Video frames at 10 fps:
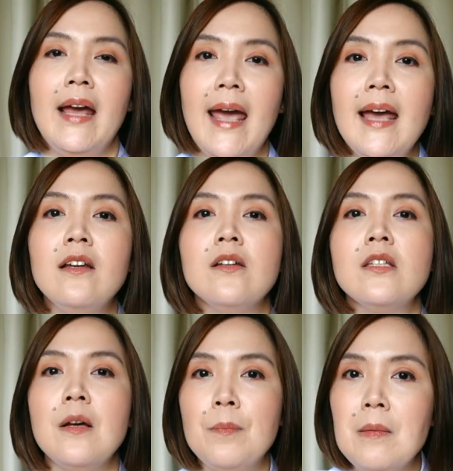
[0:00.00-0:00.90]
and
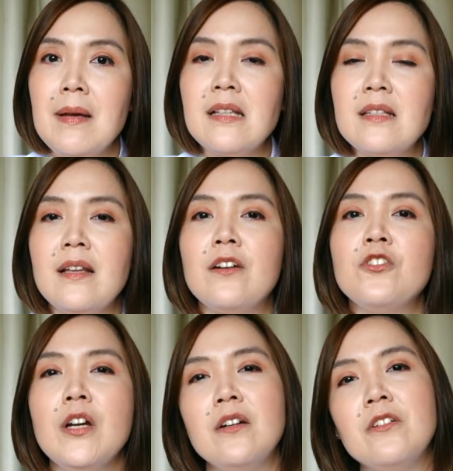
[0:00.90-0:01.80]
supplements that are
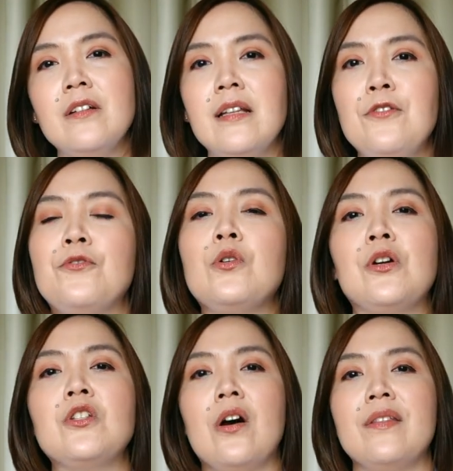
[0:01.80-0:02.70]
generally
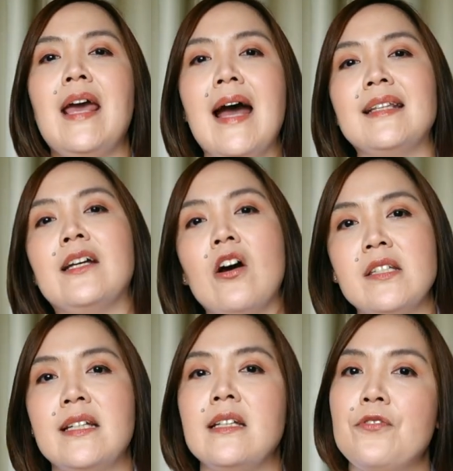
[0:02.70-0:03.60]
focused on the
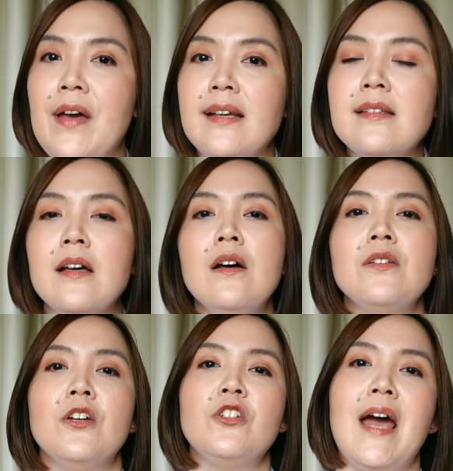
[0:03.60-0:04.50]
antioxidant effects,
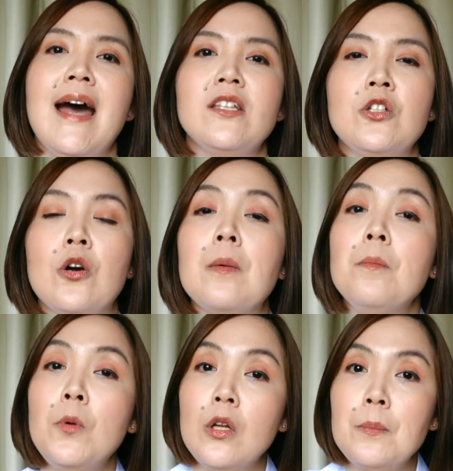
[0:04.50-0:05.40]
such as your
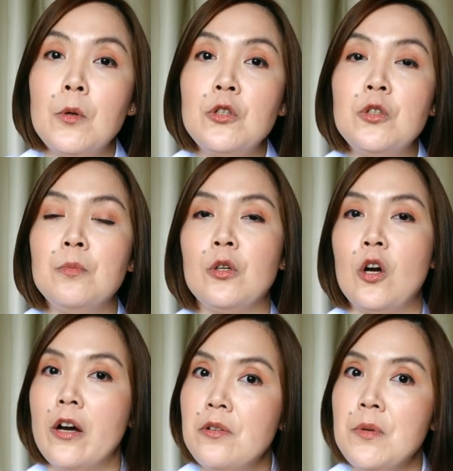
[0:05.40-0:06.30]
polypodium
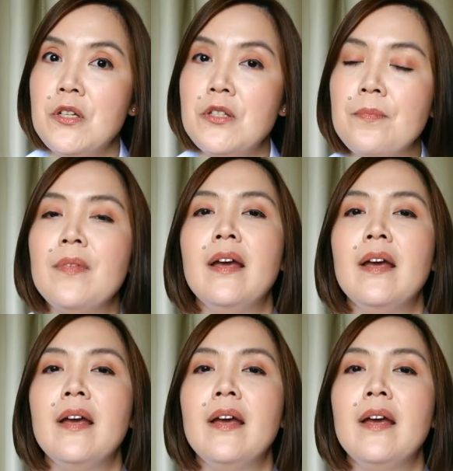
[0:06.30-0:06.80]
leucotomus